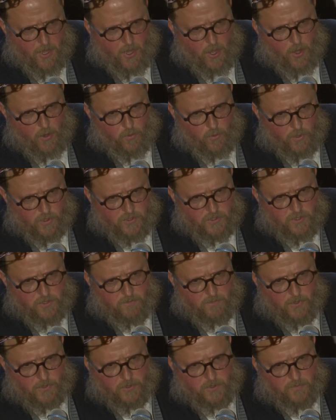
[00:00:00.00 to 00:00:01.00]
was the
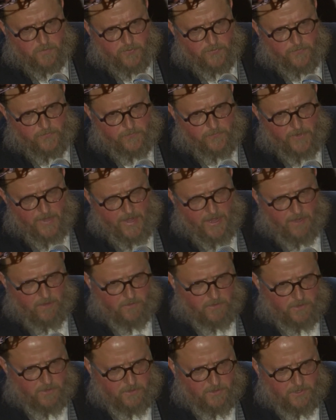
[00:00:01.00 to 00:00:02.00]
most
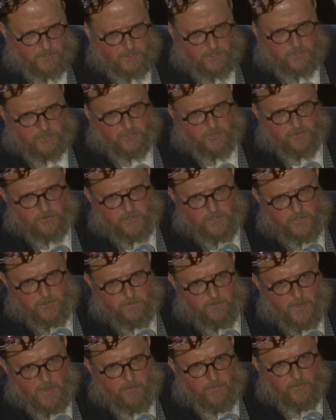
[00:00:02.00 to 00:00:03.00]
profound teacher in your
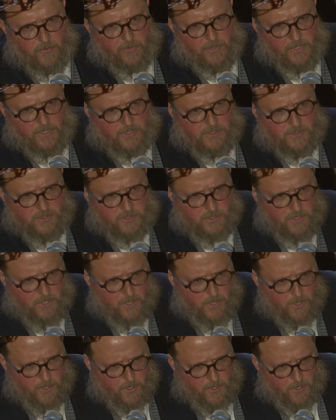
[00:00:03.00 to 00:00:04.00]
memories,
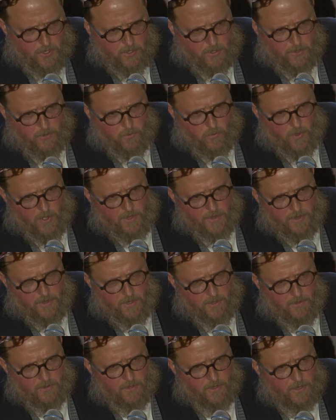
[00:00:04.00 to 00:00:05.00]
the
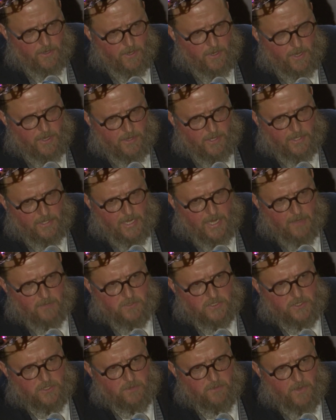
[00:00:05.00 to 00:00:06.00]
one that
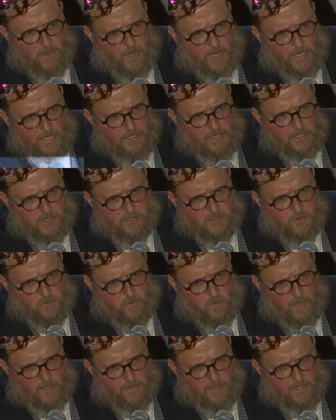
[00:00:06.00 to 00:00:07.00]
comes to mind is the
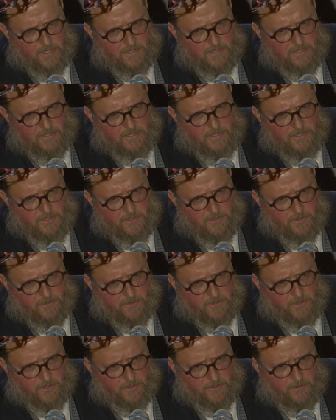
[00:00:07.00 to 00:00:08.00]
one that
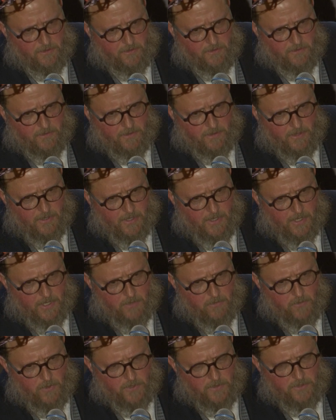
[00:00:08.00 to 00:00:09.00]
cared. And I
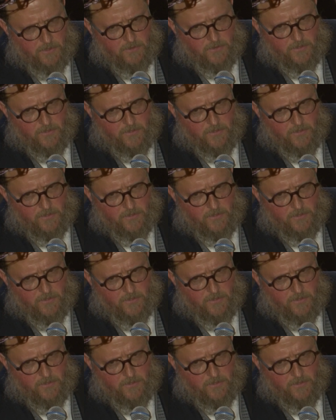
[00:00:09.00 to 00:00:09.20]
wanted to